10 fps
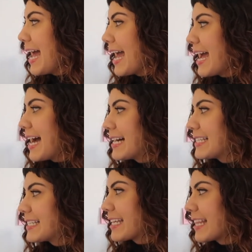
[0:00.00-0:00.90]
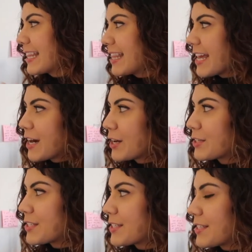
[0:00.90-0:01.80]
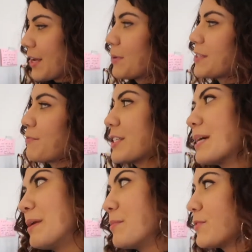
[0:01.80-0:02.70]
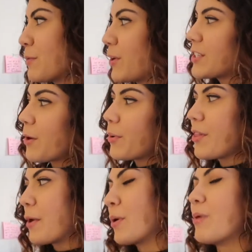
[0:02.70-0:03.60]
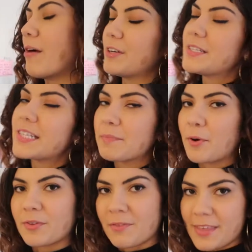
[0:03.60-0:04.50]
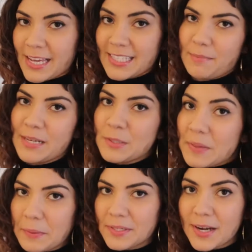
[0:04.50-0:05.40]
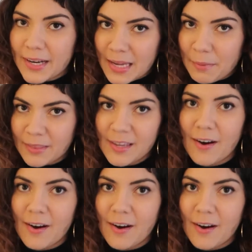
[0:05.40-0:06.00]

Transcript: And it was the first time in a museum where I saw where they were referencing both of the exhibits when they were talking about the